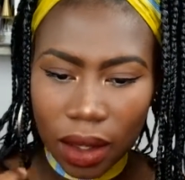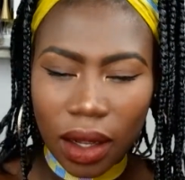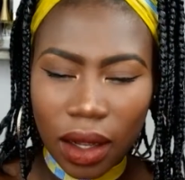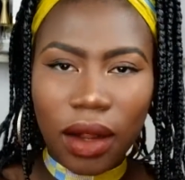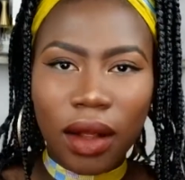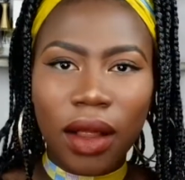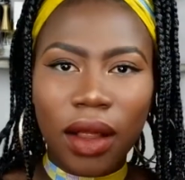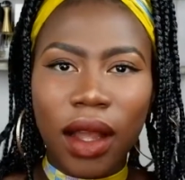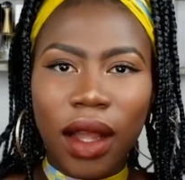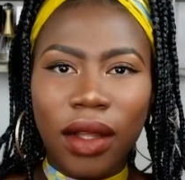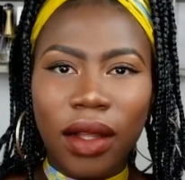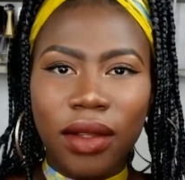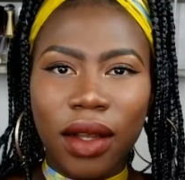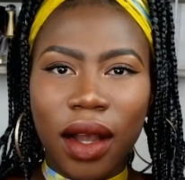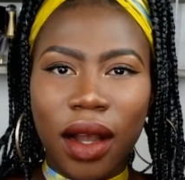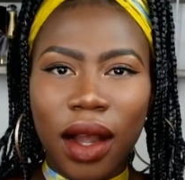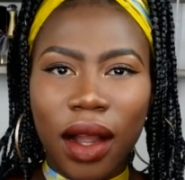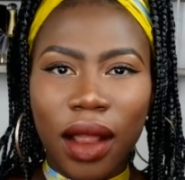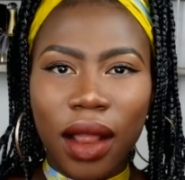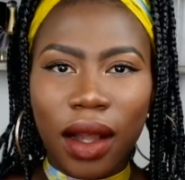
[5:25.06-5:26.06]
I don't like to
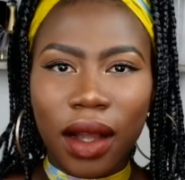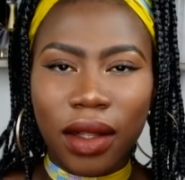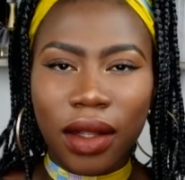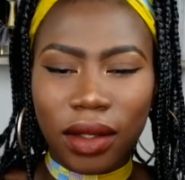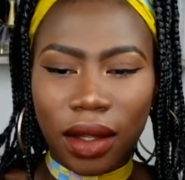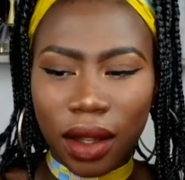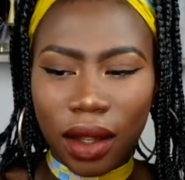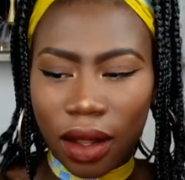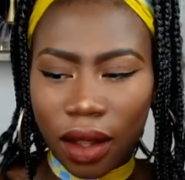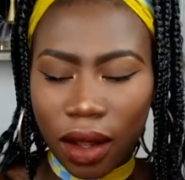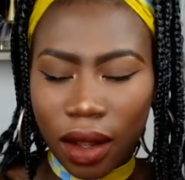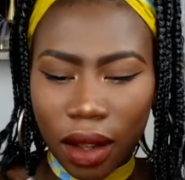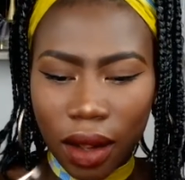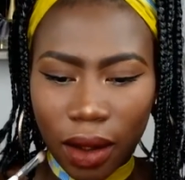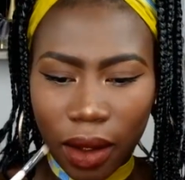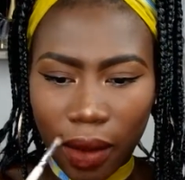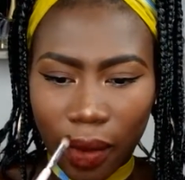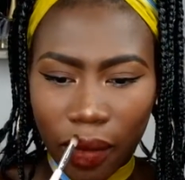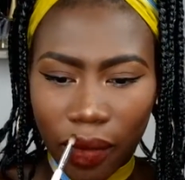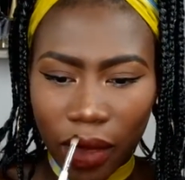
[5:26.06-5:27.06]
highlight a
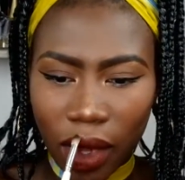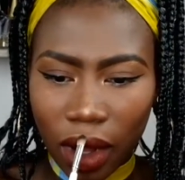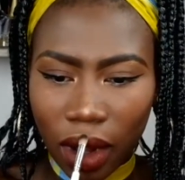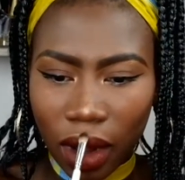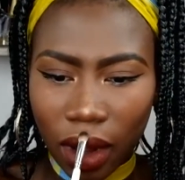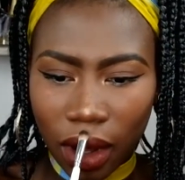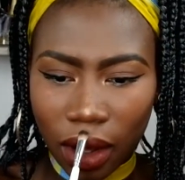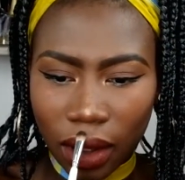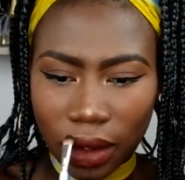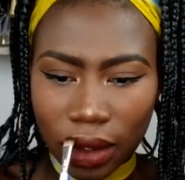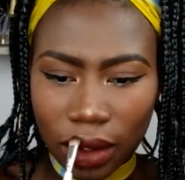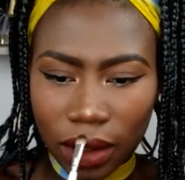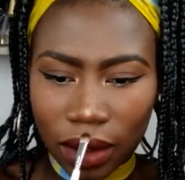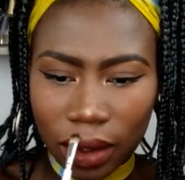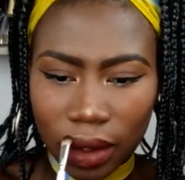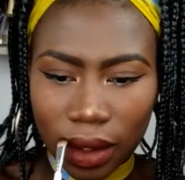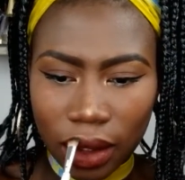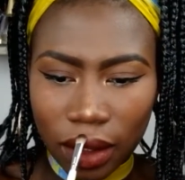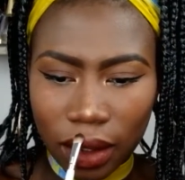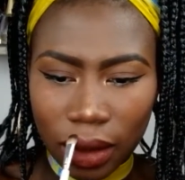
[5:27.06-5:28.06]
lot
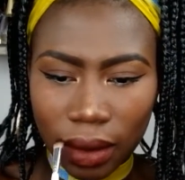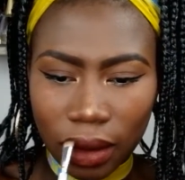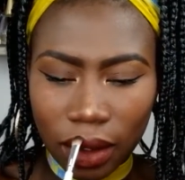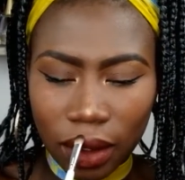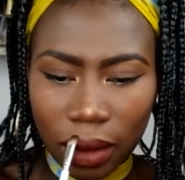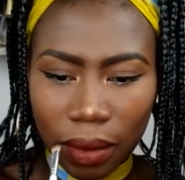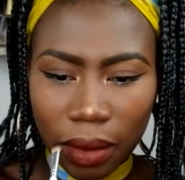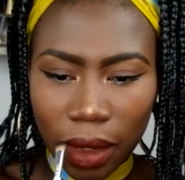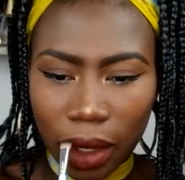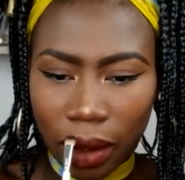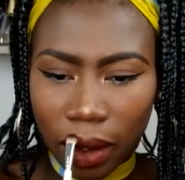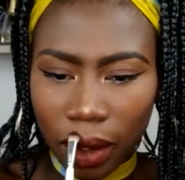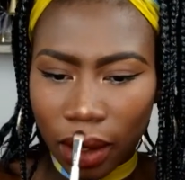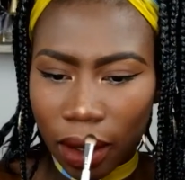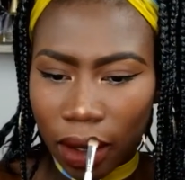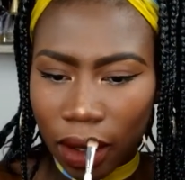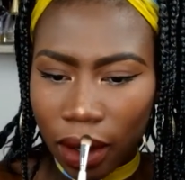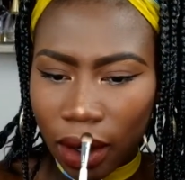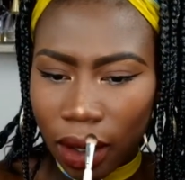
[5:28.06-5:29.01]
around my.